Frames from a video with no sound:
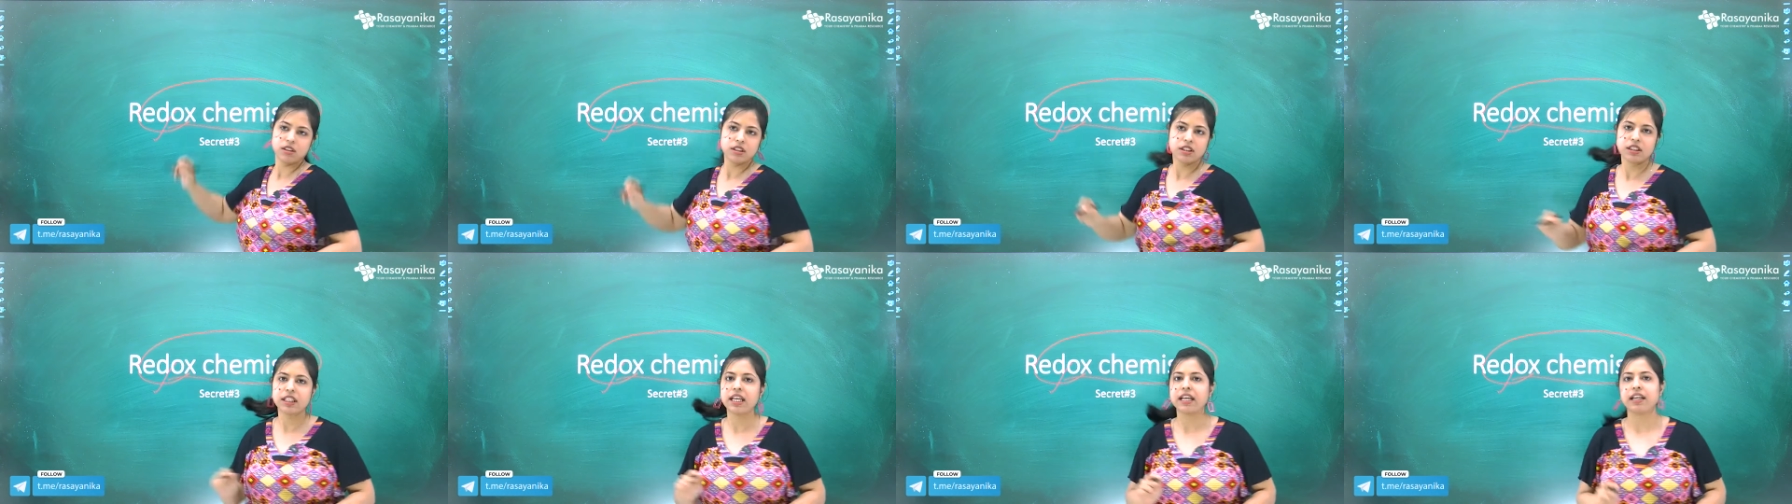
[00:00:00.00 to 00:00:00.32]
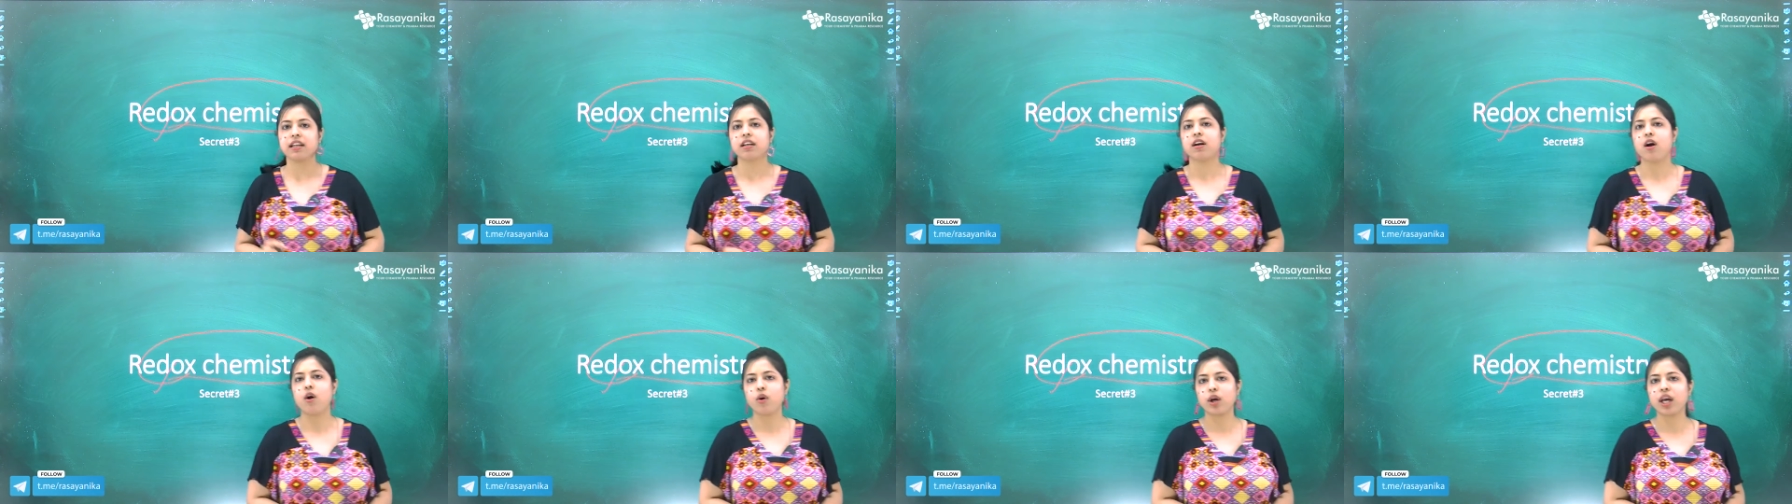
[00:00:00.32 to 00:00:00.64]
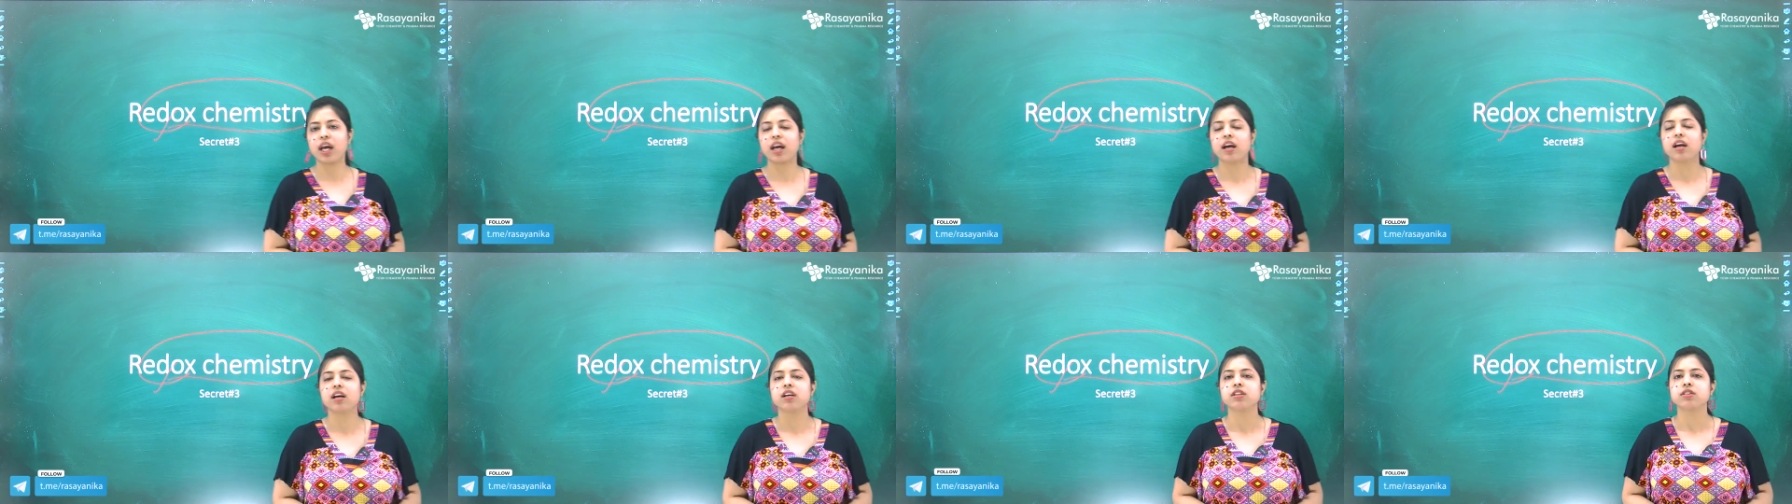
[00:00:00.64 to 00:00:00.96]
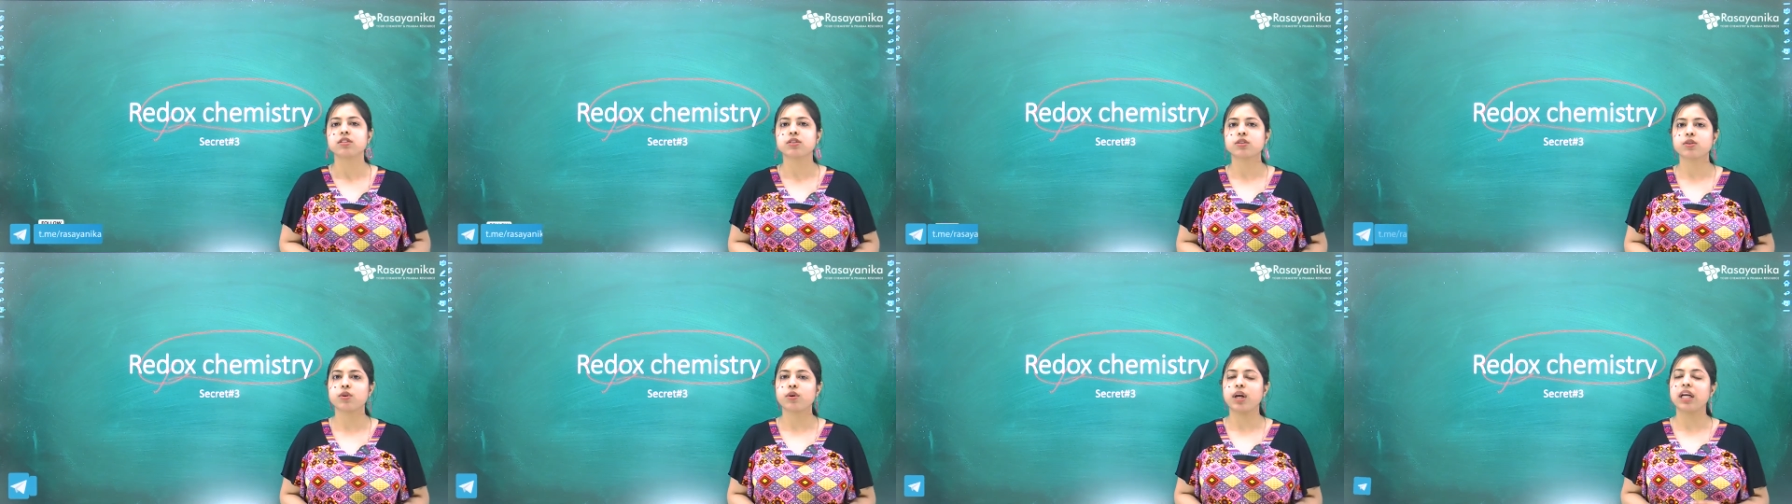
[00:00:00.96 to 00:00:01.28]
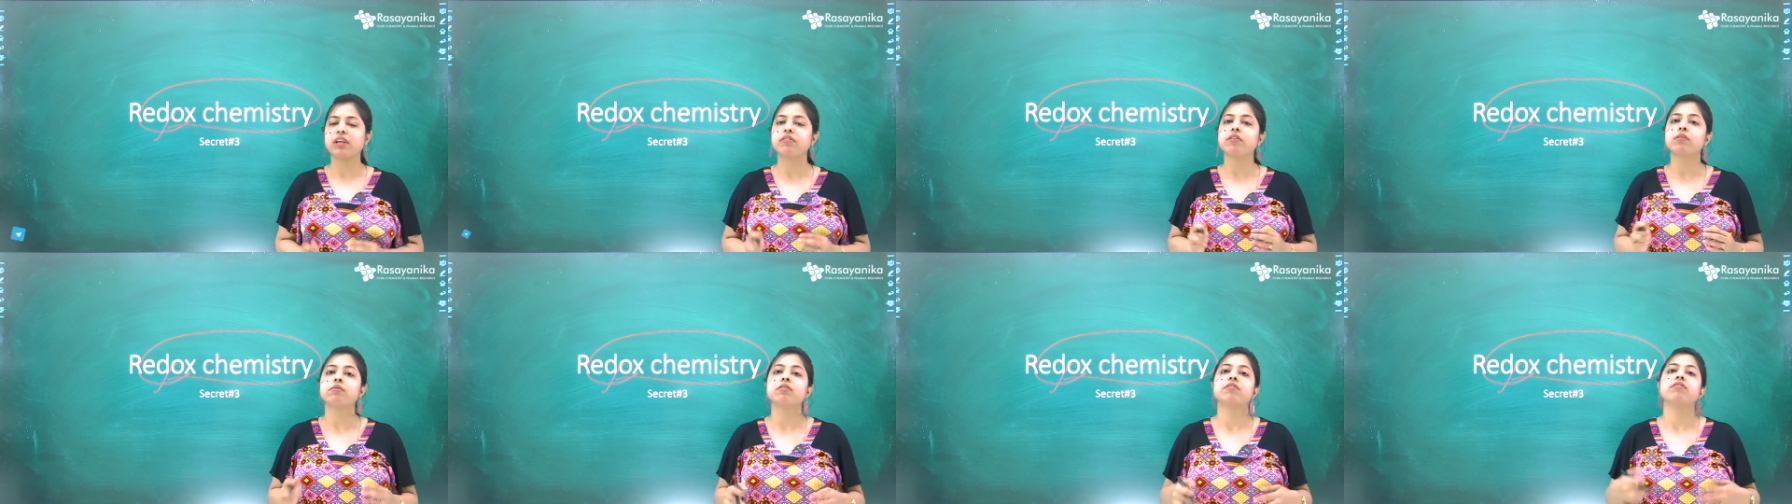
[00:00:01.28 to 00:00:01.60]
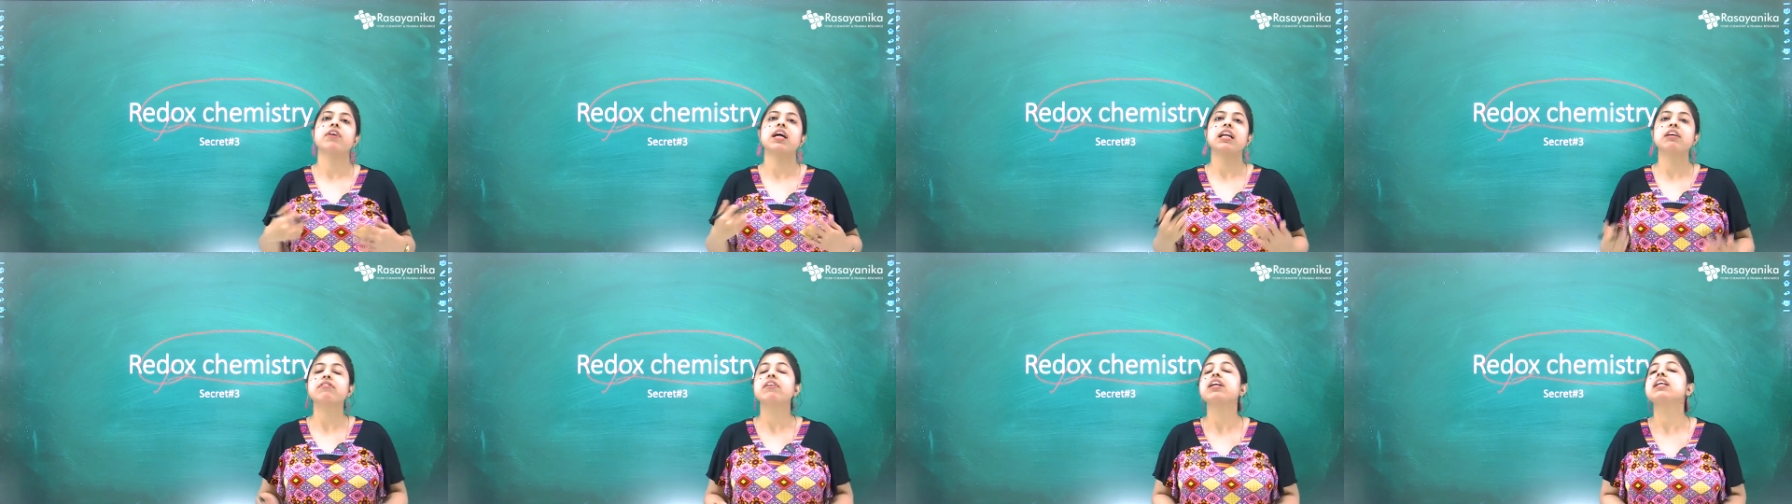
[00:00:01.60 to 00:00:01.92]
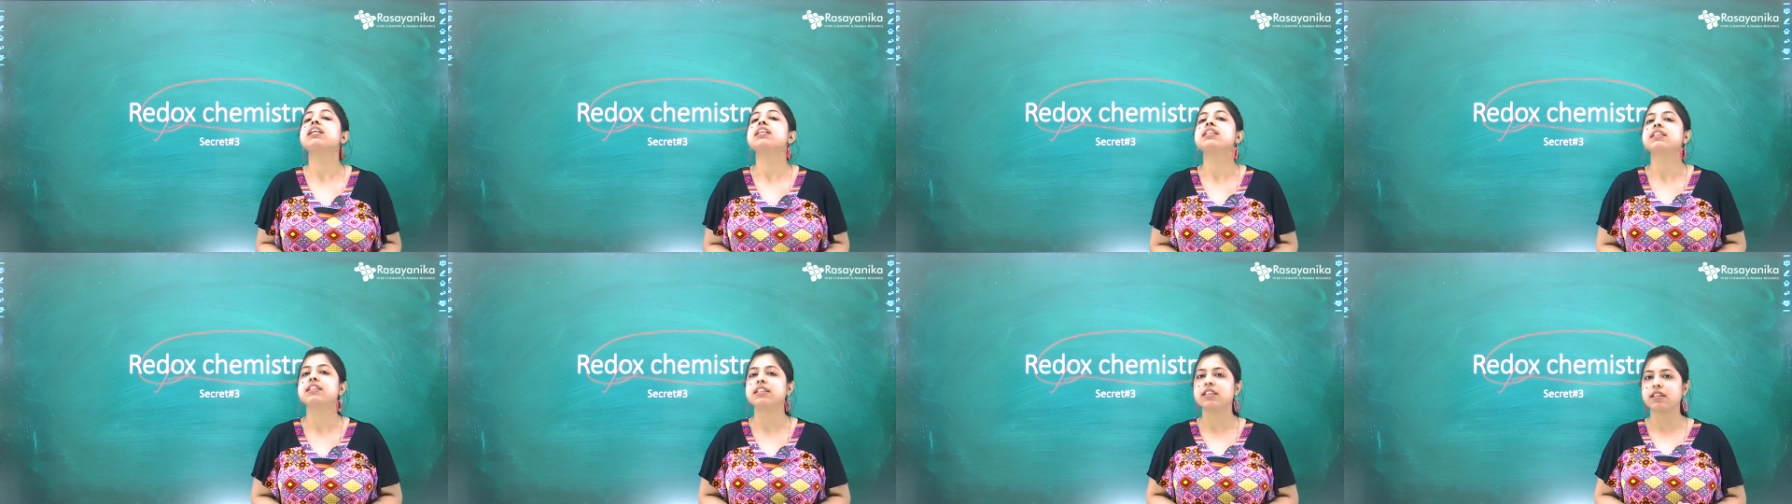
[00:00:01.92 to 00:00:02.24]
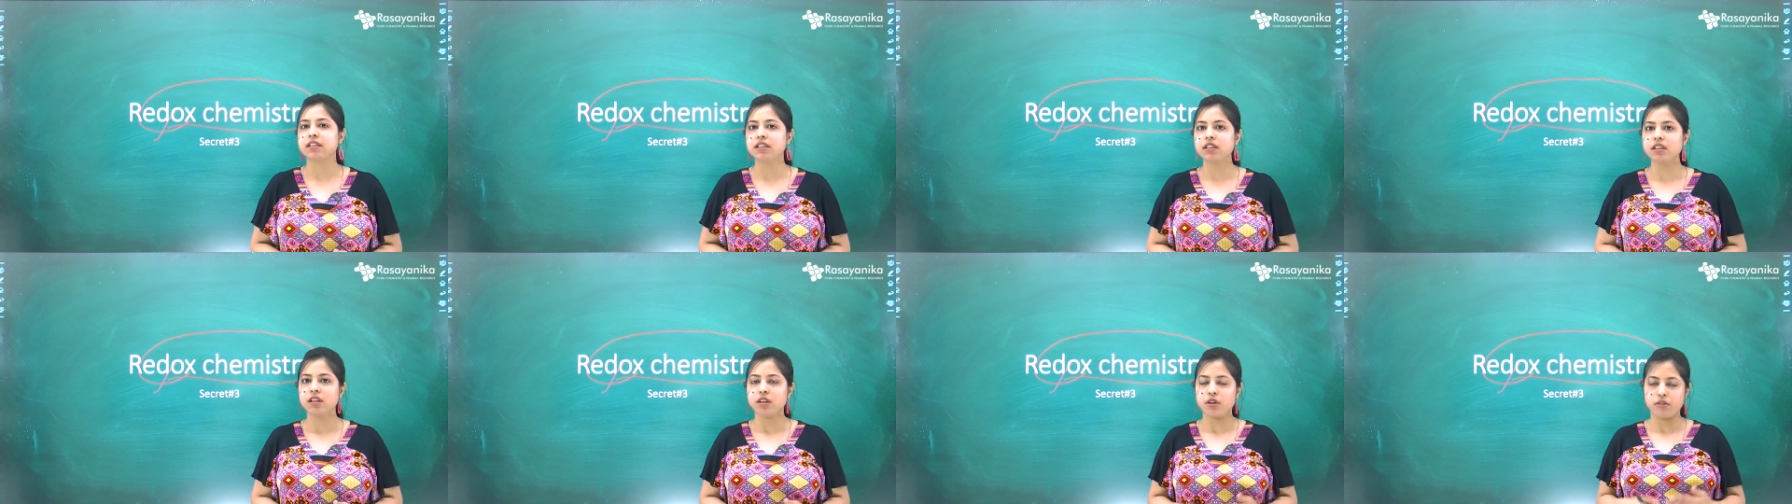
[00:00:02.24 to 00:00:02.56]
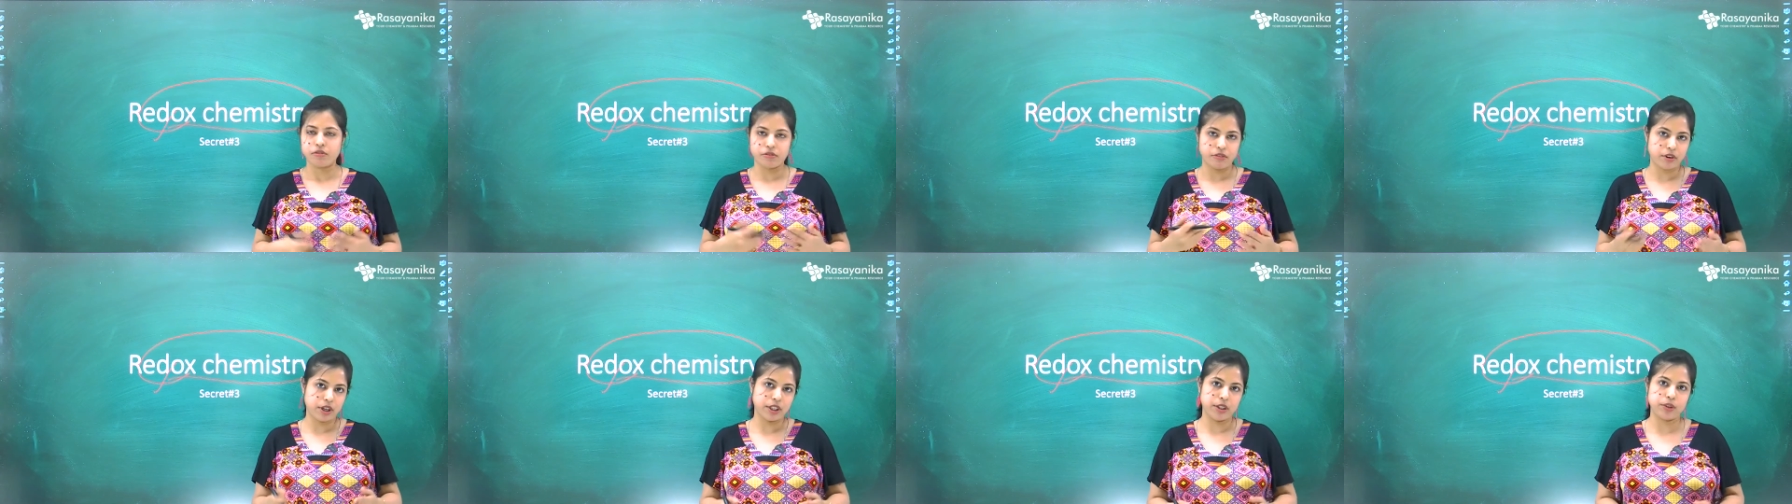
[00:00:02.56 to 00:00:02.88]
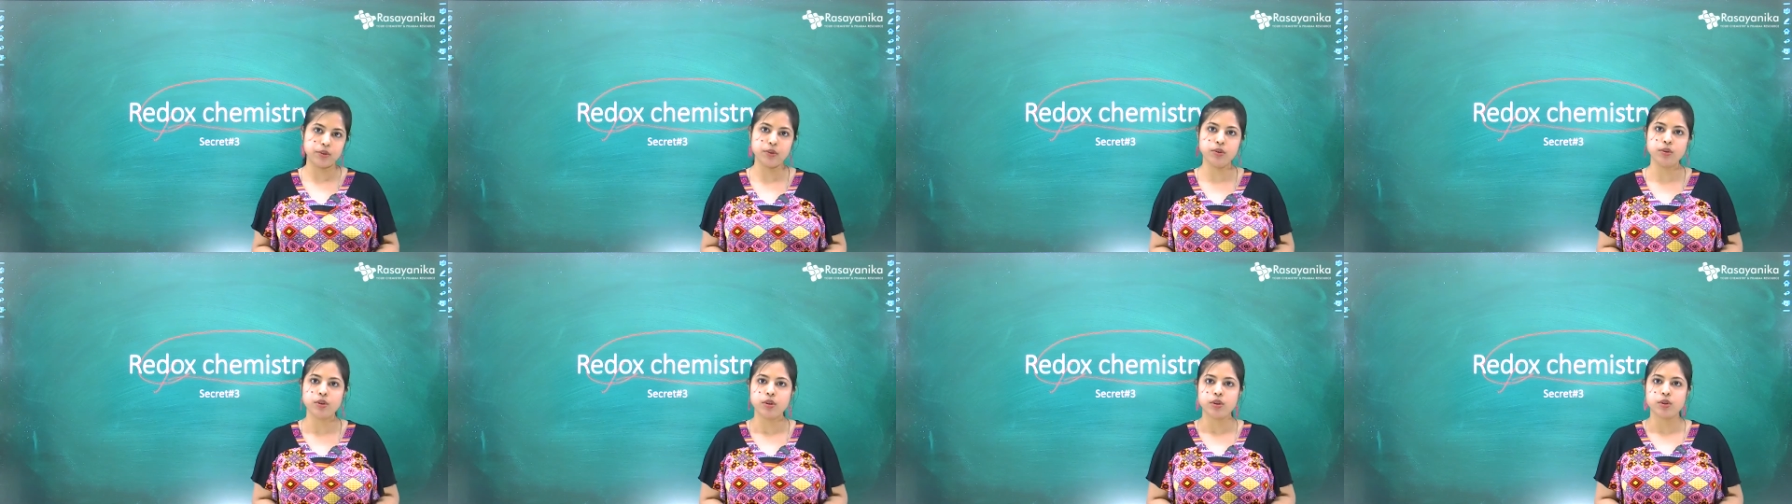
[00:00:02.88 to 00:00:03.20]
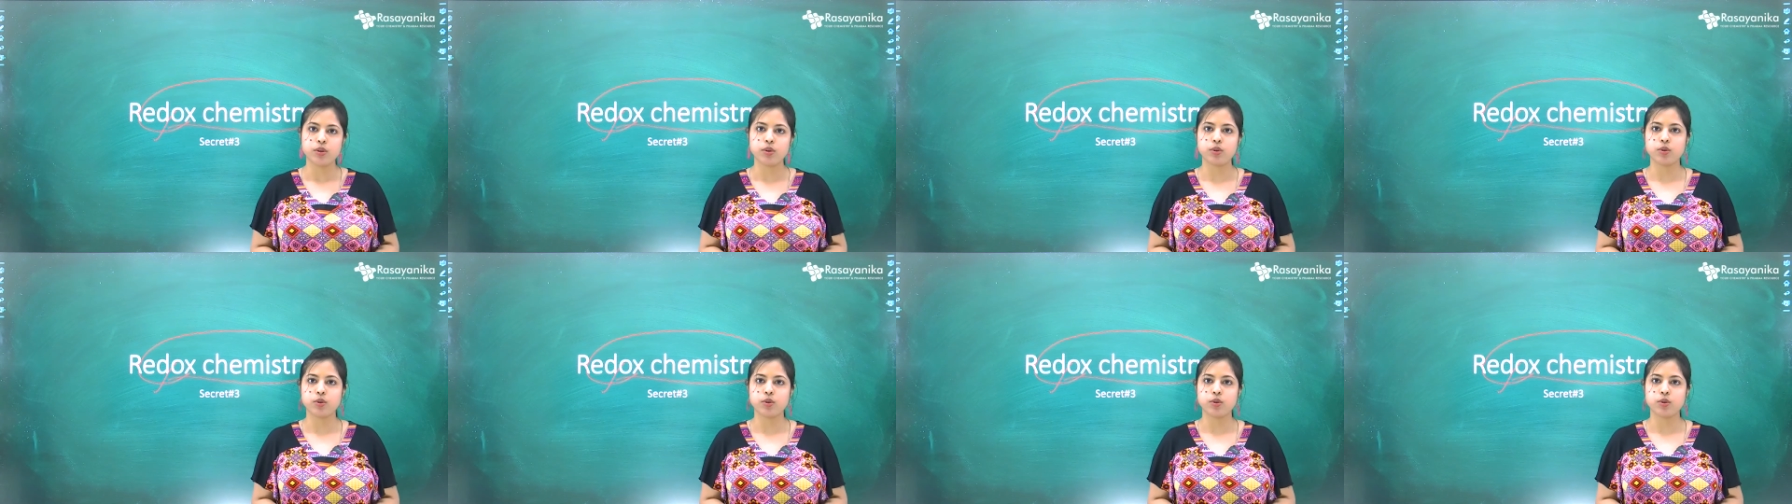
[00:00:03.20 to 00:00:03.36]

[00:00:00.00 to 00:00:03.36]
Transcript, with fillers: thing okay so it will be very very easier for you